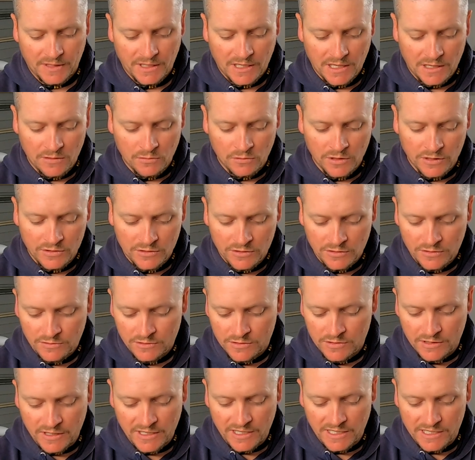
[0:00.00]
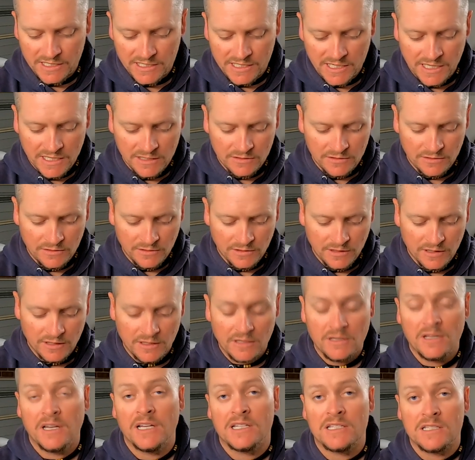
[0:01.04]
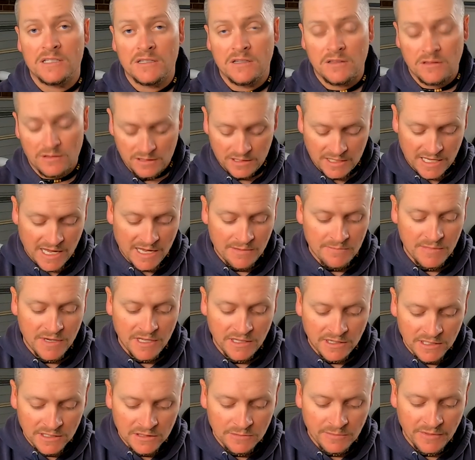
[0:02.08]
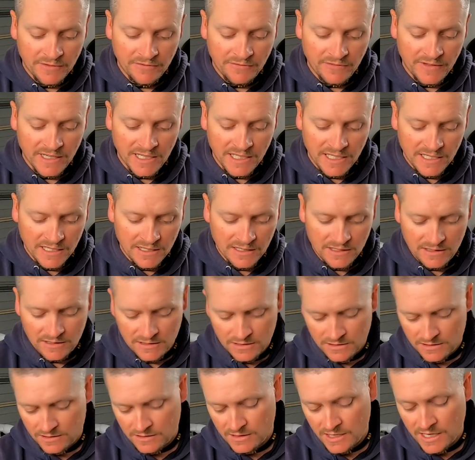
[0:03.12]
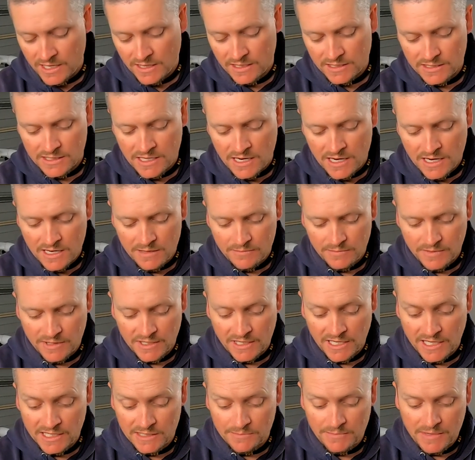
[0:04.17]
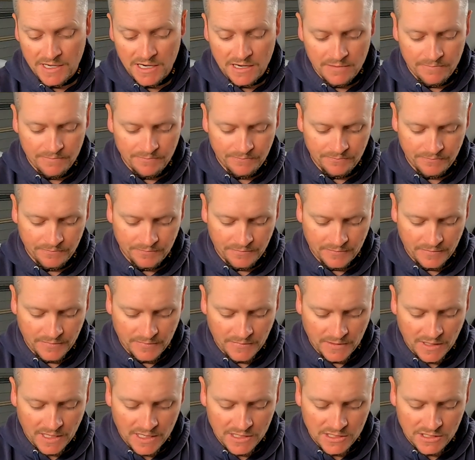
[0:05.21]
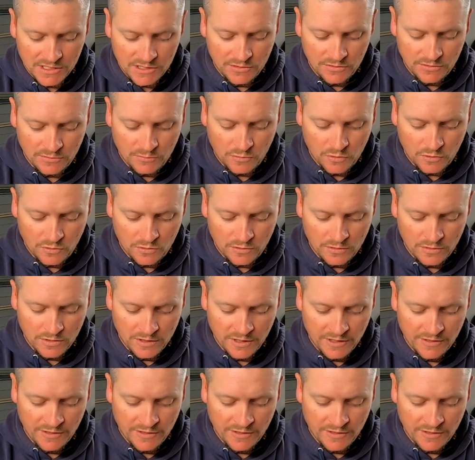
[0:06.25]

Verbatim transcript: and all I do is, like I said, it can be a little bit fiddly at the start, but it gets better as you do it more.